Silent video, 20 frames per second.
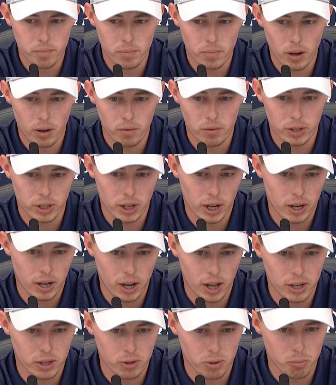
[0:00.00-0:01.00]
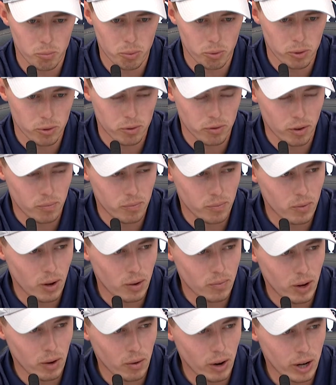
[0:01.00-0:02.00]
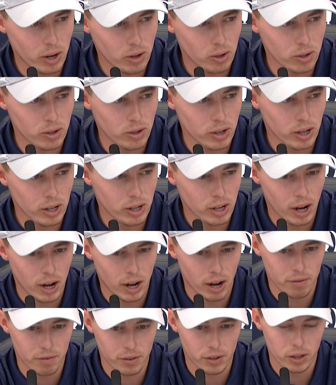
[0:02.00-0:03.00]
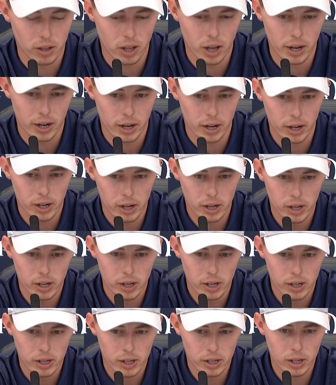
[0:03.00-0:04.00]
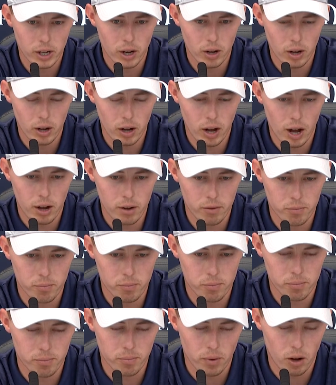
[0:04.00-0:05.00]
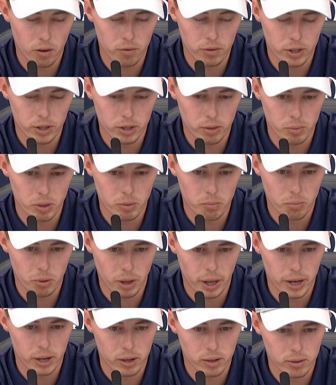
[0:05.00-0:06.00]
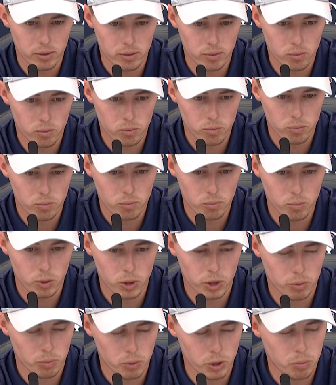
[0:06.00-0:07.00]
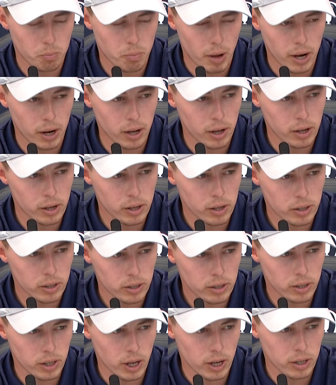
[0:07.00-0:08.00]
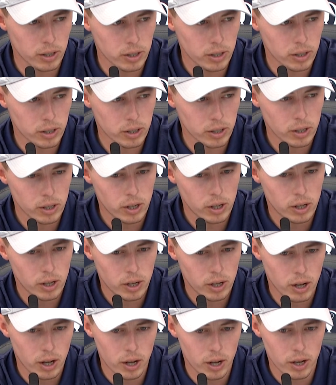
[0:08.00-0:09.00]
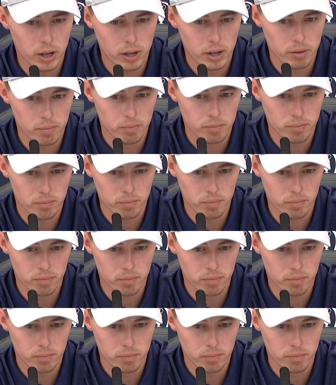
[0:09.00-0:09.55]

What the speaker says: obviously, I'd like to improve on my record, and I feel like, you know, I've obviously been playing much, much better since the